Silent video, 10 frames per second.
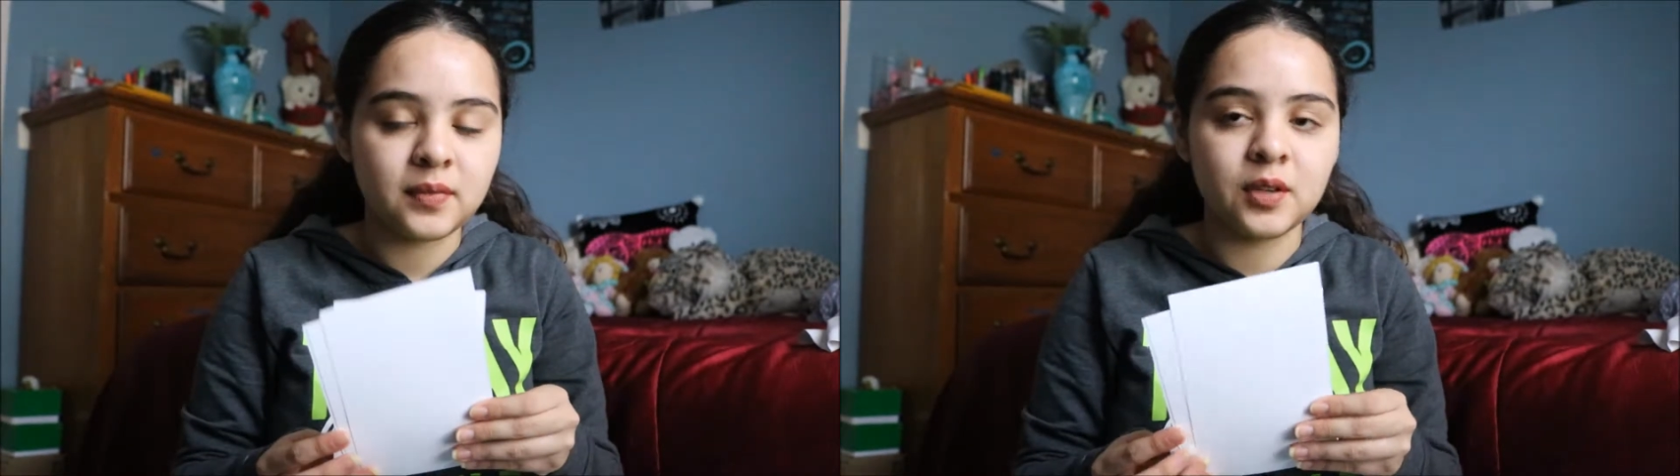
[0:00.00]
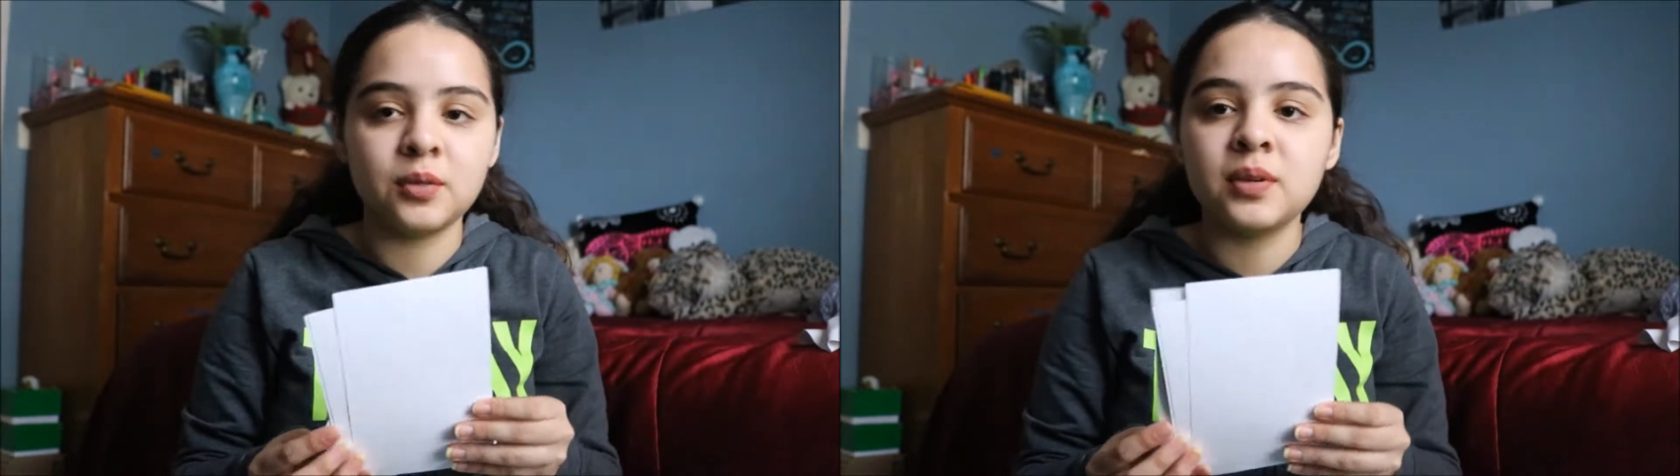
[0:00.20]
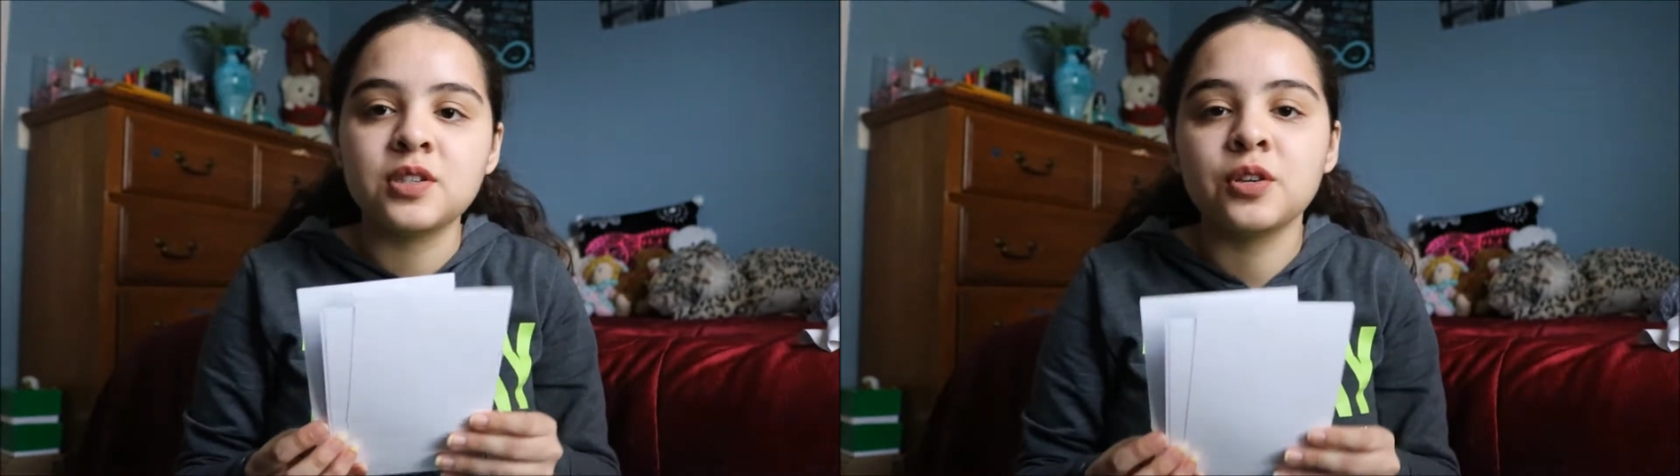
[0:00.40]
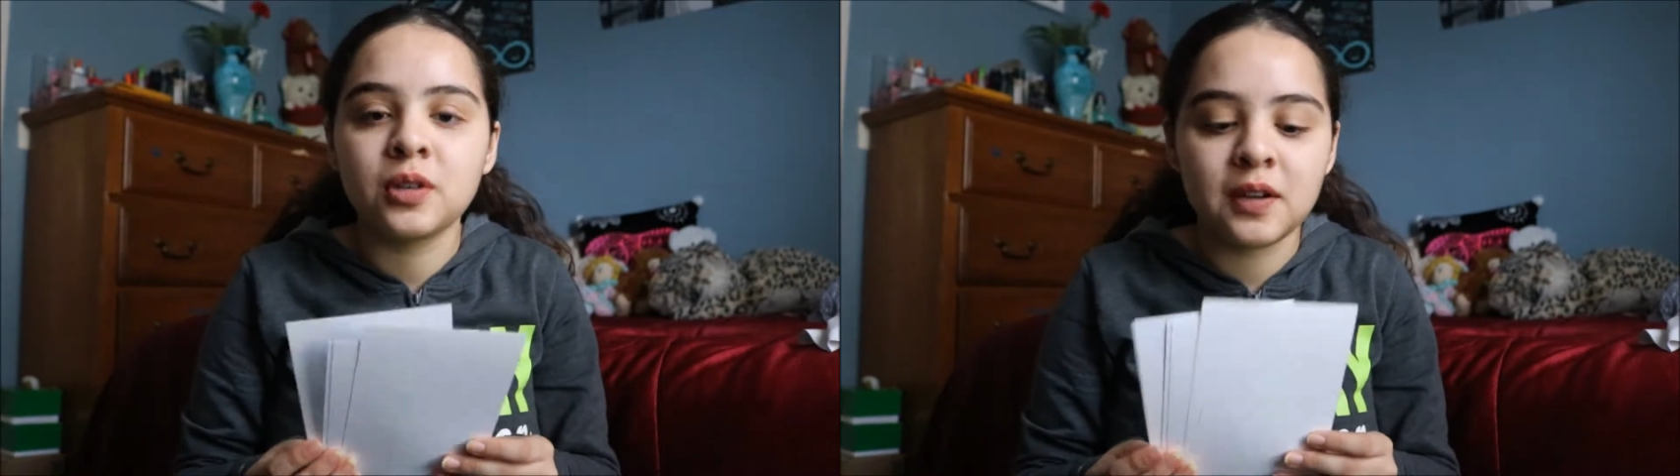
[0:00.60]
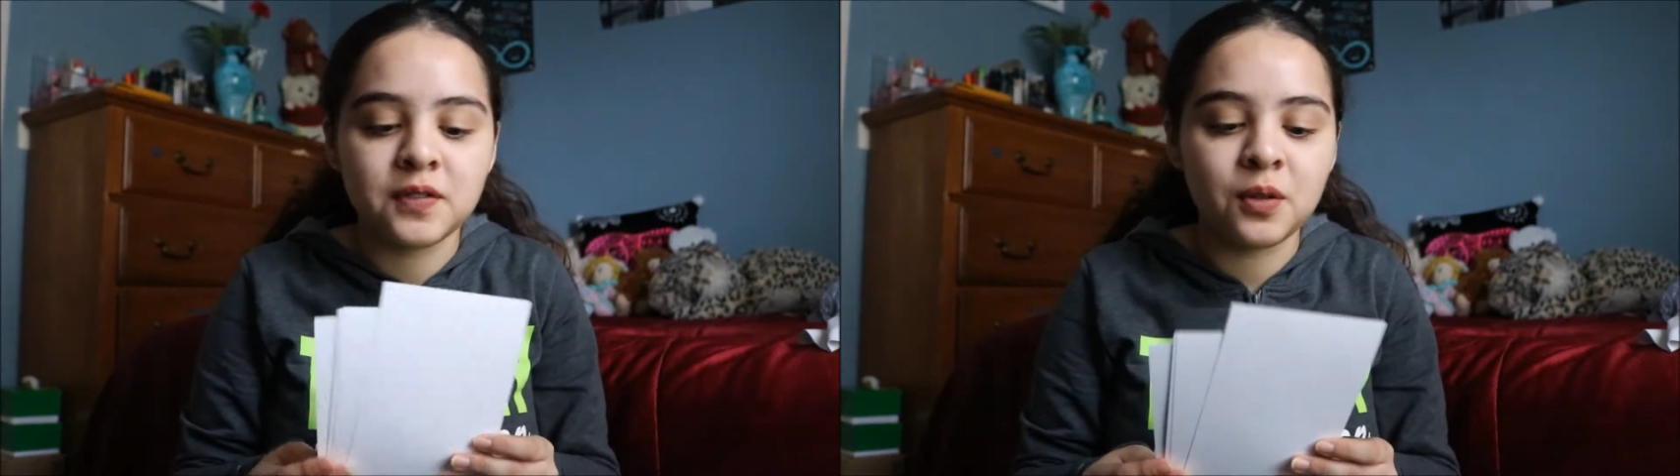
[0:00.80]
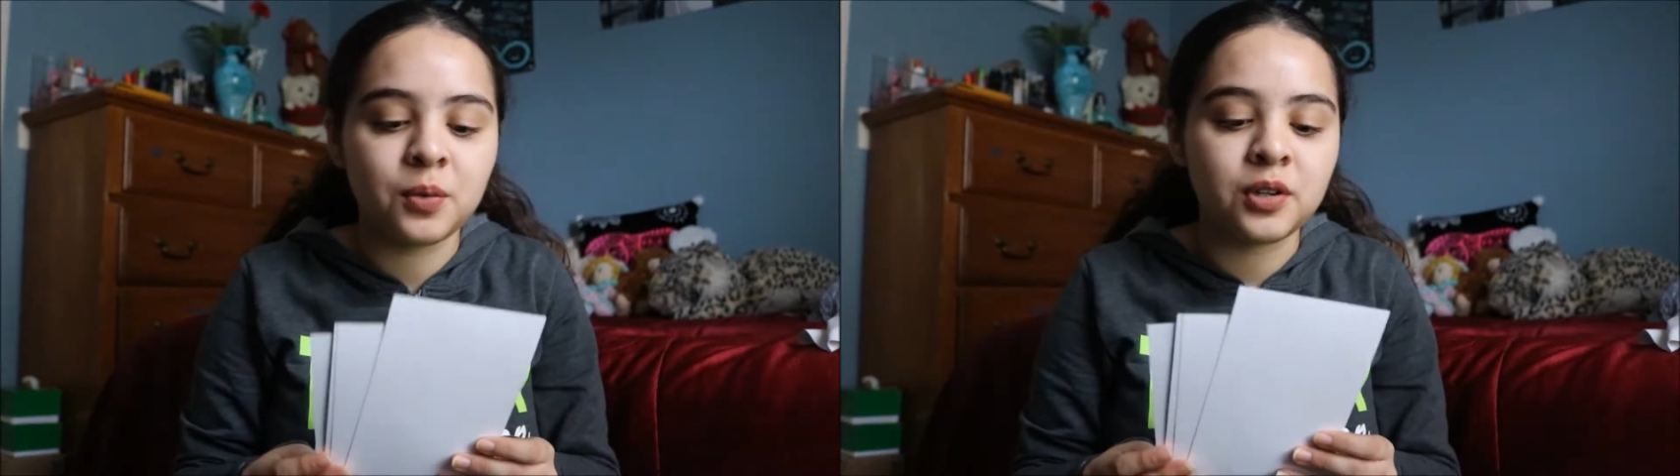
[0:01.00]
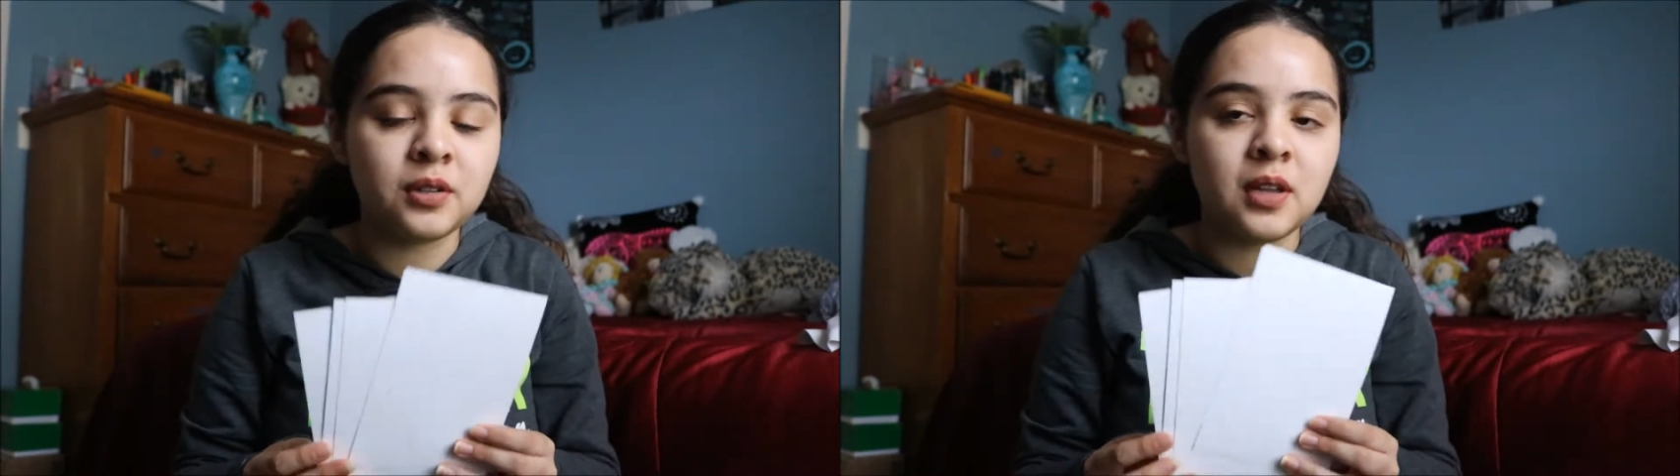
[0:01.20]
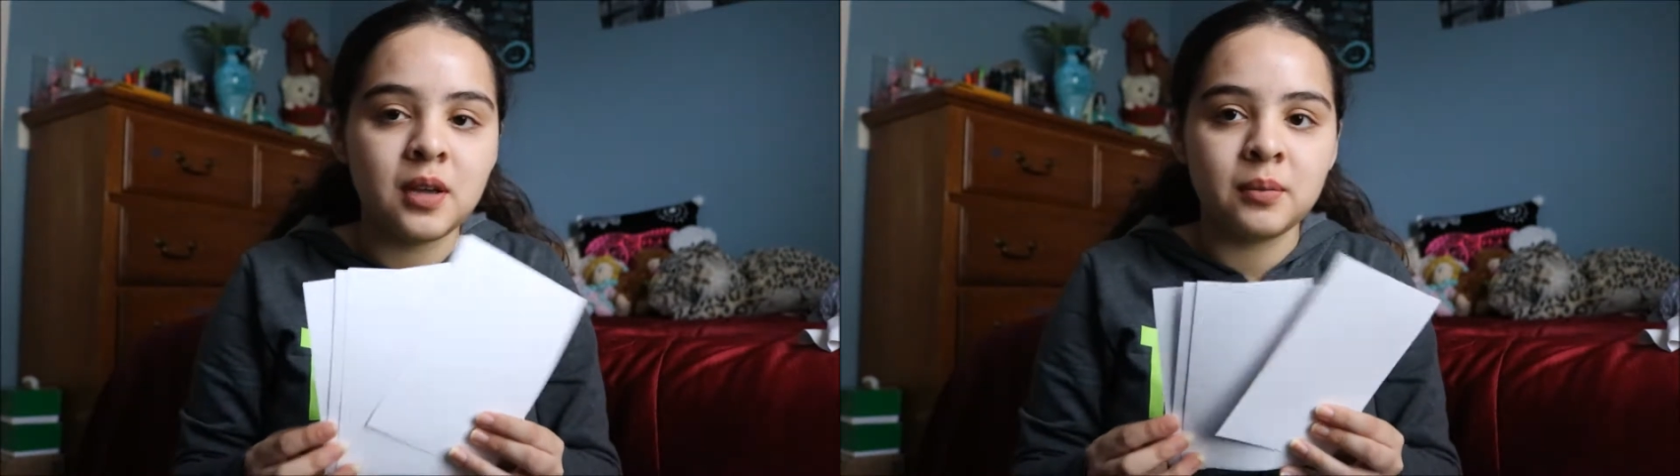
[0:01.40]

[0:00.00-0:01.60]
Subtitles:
or be shown off to the world.